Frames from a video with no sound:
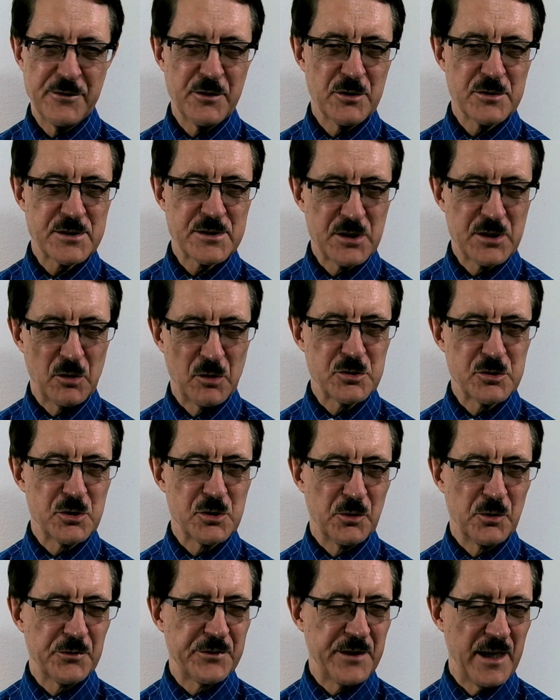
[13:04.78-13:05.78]

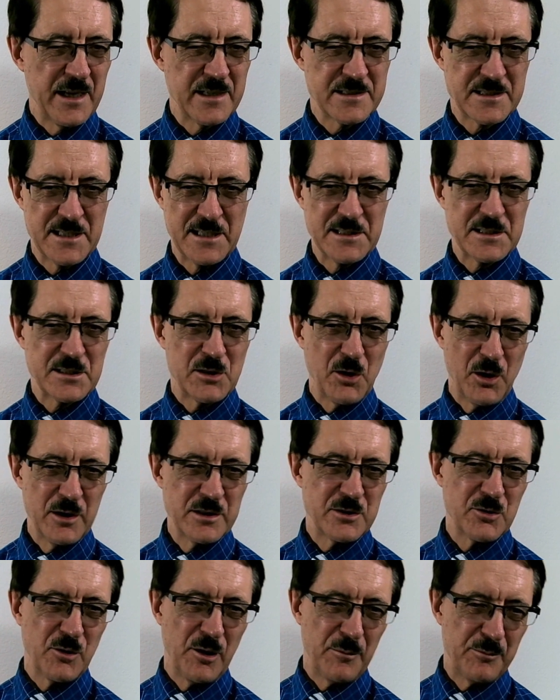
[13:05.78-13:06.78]
social things he's going
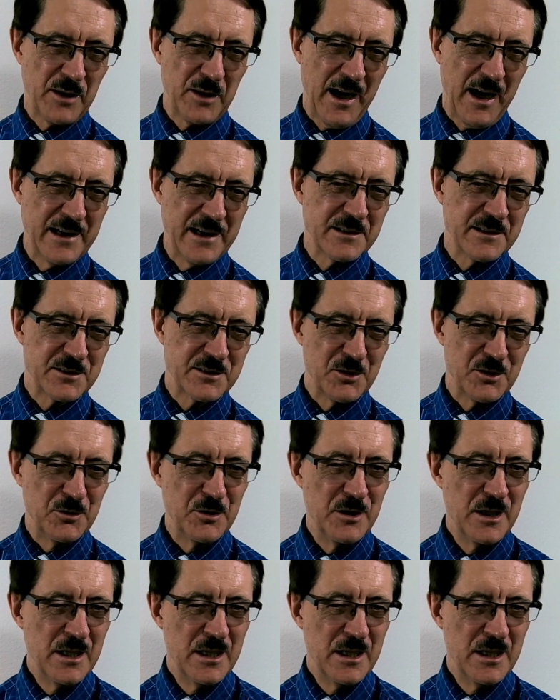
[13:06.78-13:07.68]
to apply it to,